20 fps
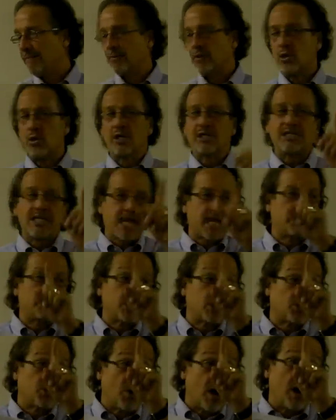You can take up to
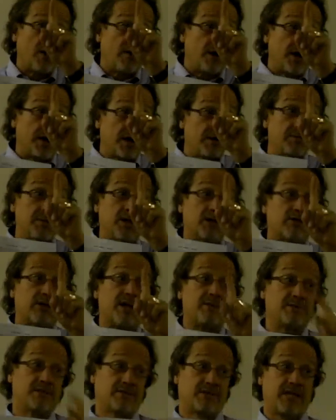1,200
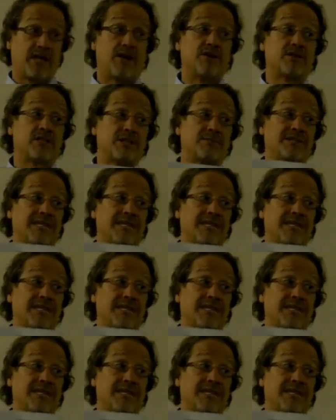milligrams of calcium